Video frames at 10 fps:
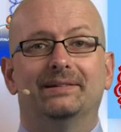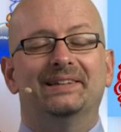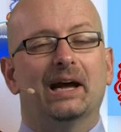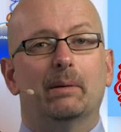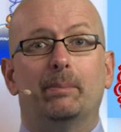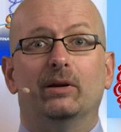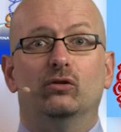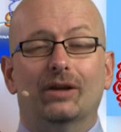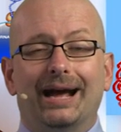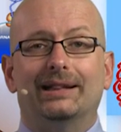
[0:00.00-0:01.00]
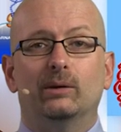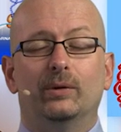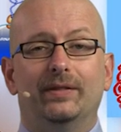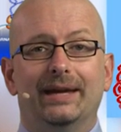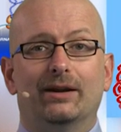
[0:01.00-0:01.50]
come up exactly
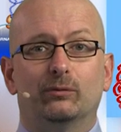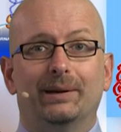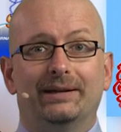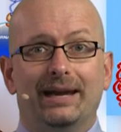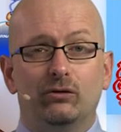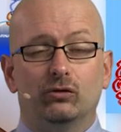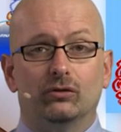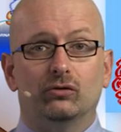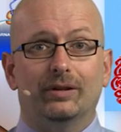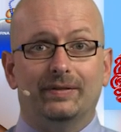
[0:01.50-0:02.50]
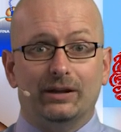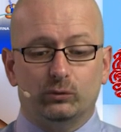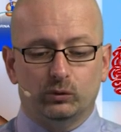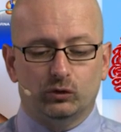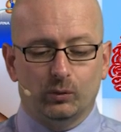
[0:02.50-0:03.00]
with the expectations that that's
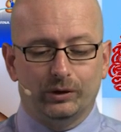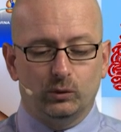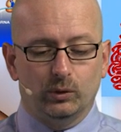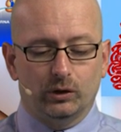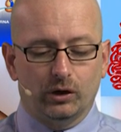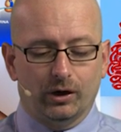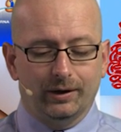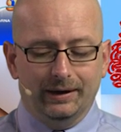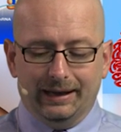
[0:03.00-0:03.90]
what's going to occur.